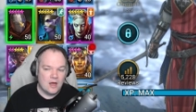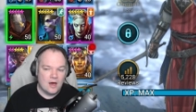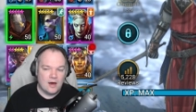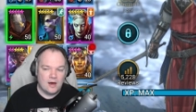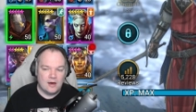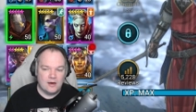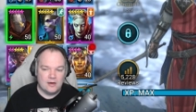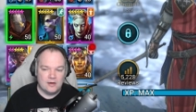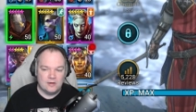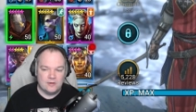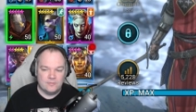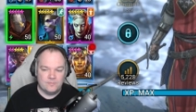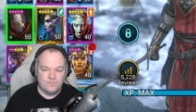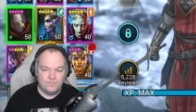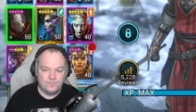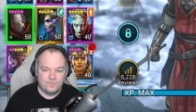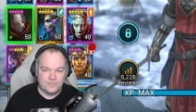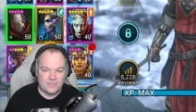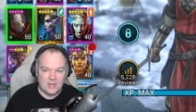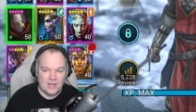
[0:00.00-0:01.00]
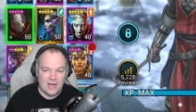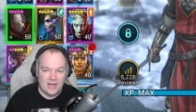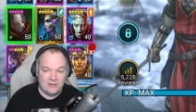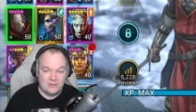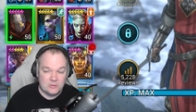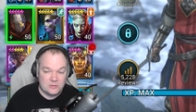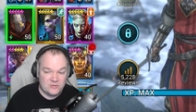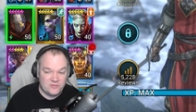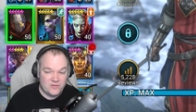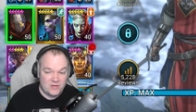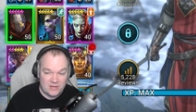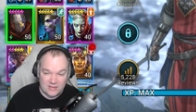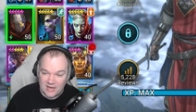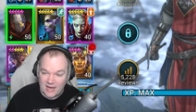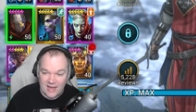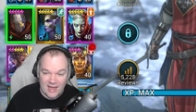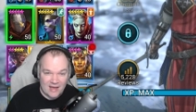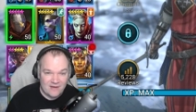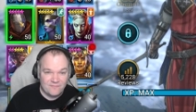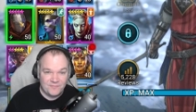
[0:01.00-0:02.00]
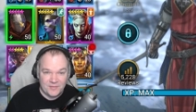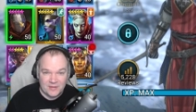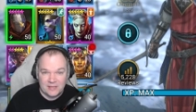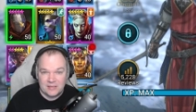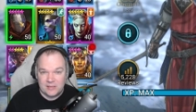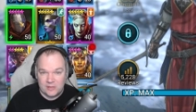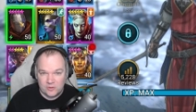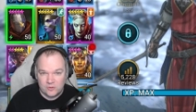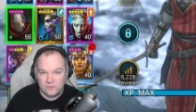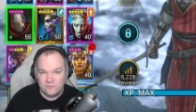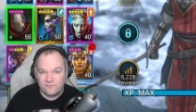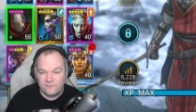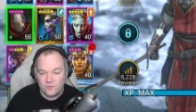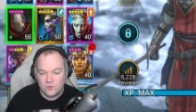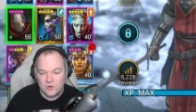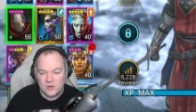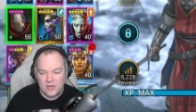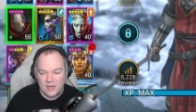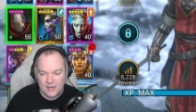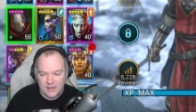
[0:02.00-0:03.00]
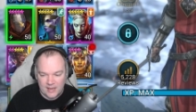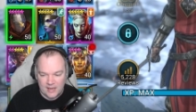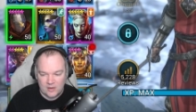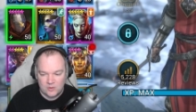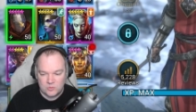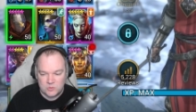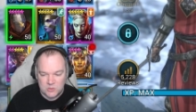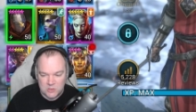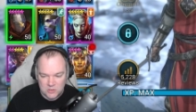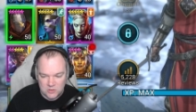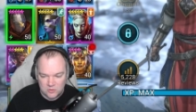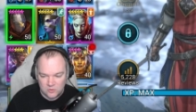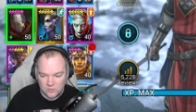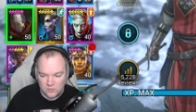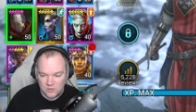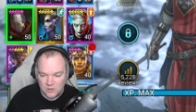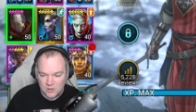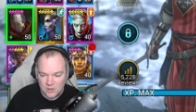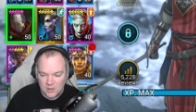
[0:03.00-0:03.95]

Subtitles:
I think I have the gear for it now too.